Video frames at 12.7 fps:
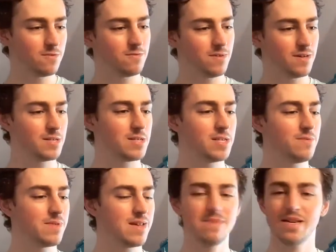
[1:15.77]
I can see
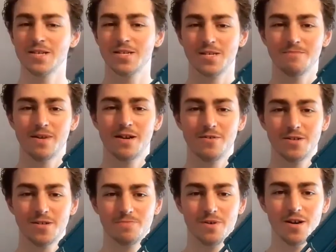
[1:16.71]
what they mean in some
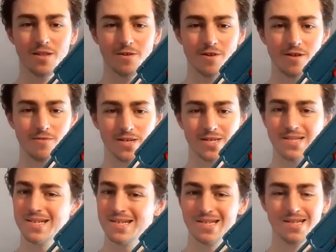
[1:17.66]
areas, but other areas,
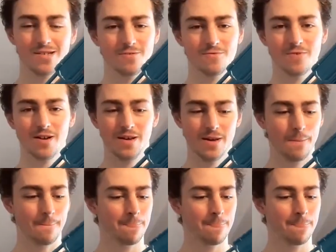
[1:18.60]
yeah, not really.